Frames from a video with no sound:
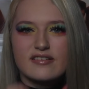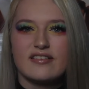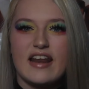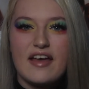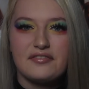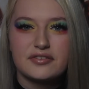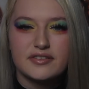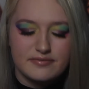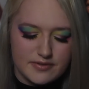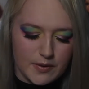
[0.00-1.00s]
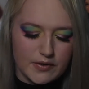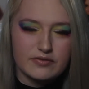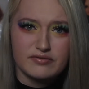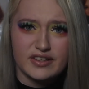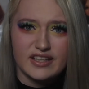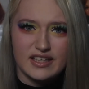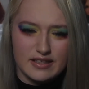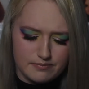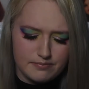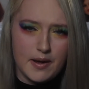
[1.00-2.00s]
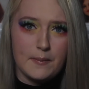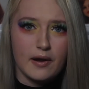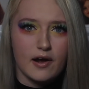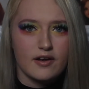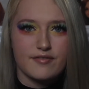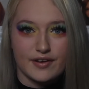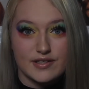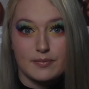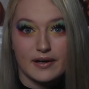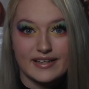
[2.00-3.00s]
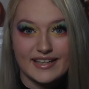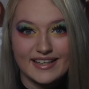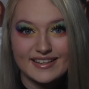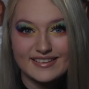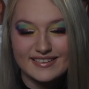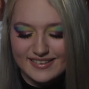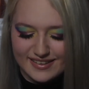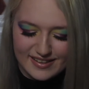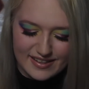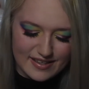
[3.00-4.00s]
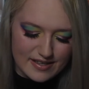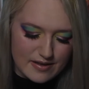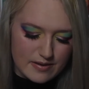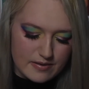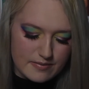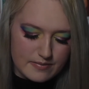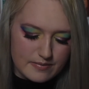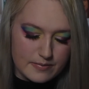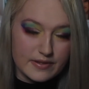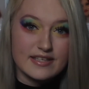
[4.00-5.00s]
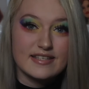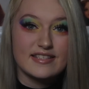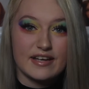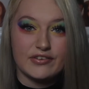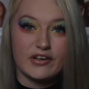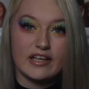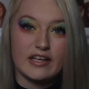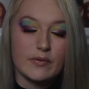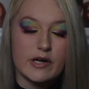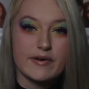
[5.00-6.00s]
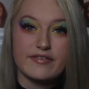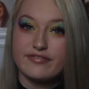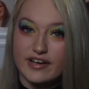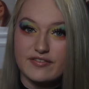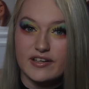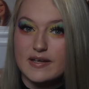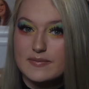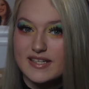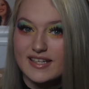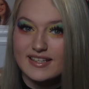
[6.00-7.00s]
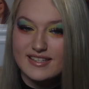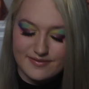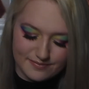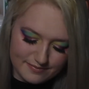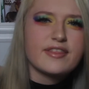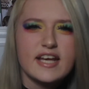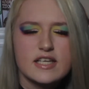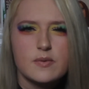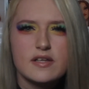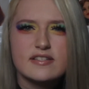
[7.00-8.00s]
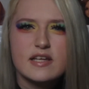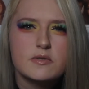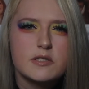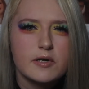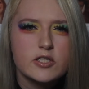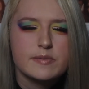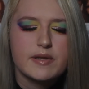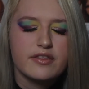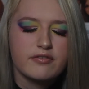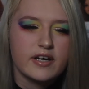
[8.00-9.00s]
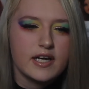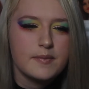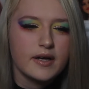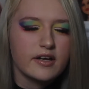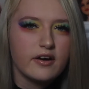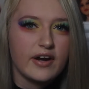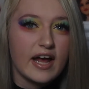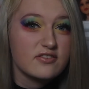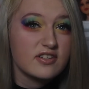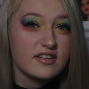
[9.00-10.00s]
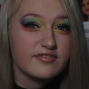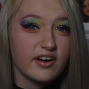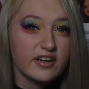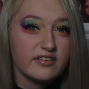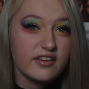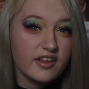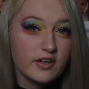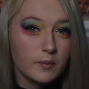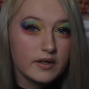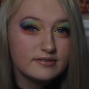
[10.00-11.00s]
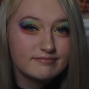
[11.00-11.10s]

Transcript: left, so I couldn't really apply it without it breaking. But this is definitely one of my favourite lipsticks. The next ones, there were supposed to be 3, but I can't actually find the third one.